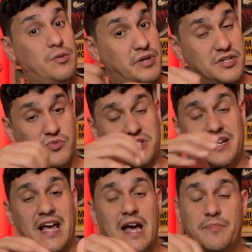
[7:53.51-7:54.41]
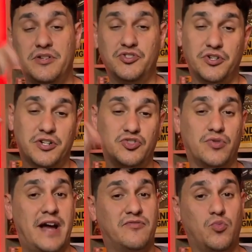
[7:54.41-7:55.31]
because what's going to happen is you're going to
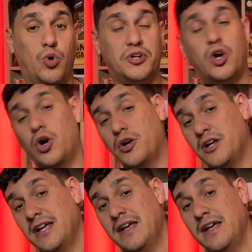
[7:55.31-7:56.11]
draft one card,